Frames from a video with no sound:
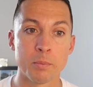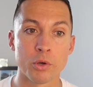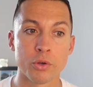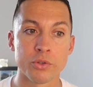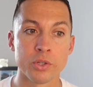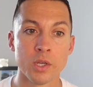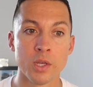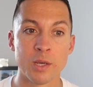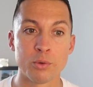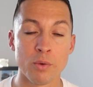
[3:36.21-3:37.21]
Because
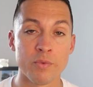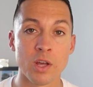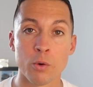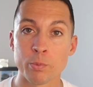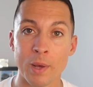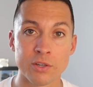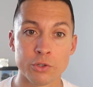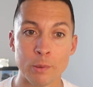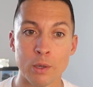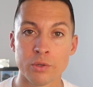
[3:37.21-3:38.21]
it was something that I was
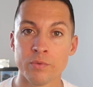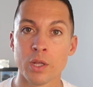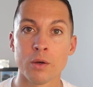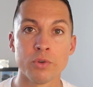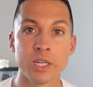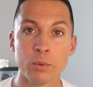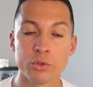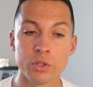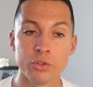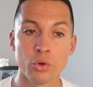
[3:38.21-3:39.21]
passionate about, something that I really
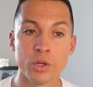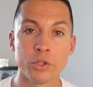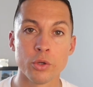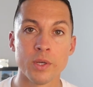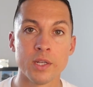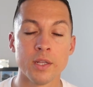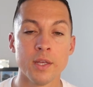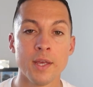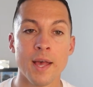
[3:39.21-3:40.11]
was enjoying doing.